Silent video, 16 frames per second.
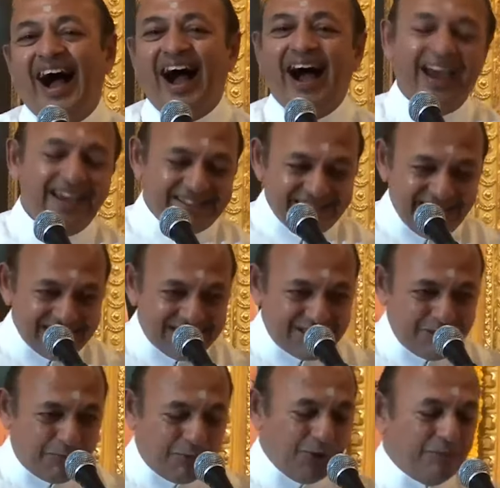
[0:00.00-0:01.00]
I
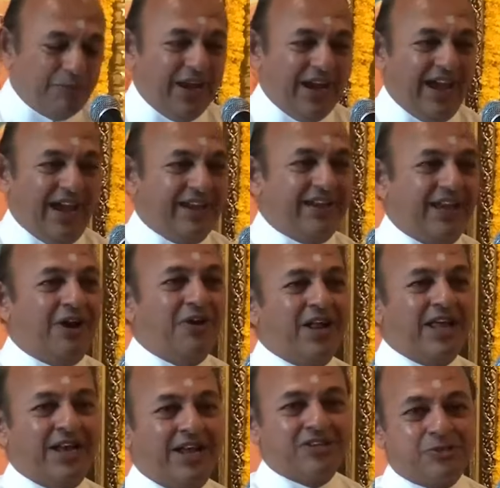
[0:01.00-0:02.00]
just put my head
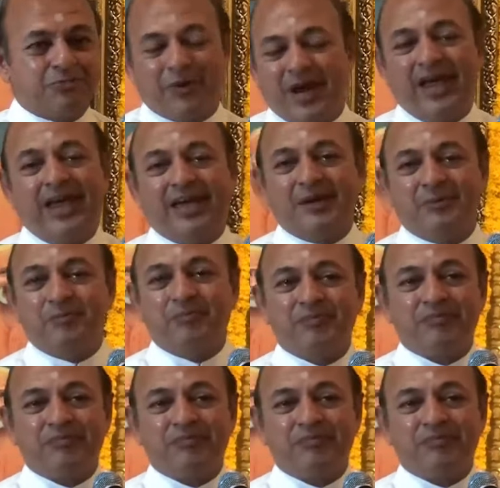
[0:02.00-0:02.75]
down and I was praying.